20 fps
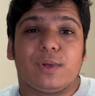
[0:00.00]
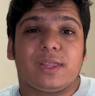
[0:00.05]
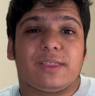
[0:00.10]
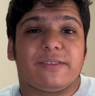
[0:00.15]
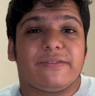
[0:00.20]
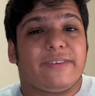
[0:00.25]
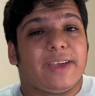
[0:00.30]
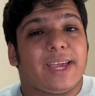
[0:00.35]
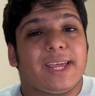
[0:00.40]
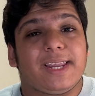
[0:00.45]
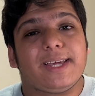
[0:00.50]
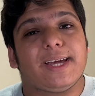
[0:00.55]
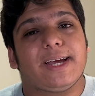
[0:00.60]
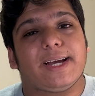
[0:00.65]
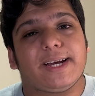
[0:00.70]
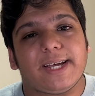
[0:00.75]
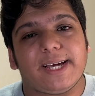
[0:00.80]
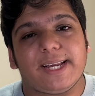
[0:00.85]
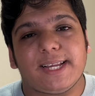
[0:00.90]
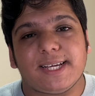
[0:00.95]
with
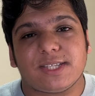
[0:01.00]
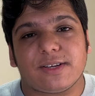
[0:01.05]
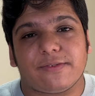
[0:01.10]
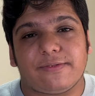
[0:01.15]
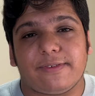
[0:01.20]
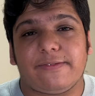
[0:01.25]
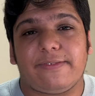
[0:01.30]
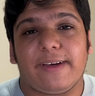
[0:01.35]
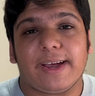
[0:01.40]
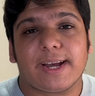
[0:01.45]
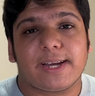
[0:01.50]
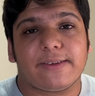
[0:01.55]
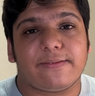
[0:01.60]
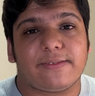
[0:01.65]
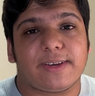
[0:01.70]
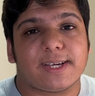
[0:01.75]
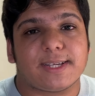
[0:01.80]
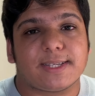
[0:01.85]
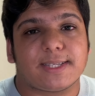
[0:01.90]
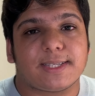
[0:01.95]
varying degrees of
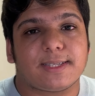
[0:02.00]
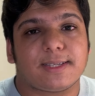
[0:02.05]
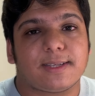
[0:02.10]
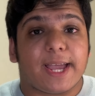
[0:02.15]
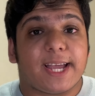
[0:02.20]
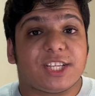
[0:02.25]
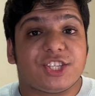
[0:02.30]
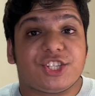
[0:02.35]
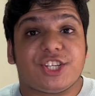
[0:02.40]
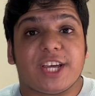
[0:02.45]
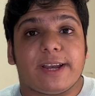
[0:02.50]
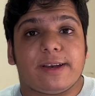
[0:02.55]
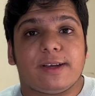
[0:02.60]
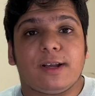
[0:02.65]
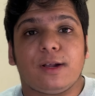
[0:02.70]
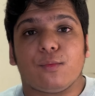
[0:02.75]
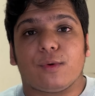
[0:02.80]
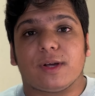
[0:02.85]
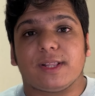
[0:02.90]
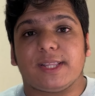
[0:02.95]
effectiveness. In
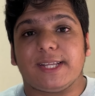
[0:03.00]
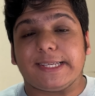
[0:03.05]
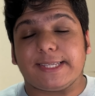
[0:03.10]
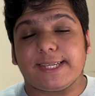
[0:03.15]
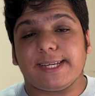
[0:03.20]
general, what these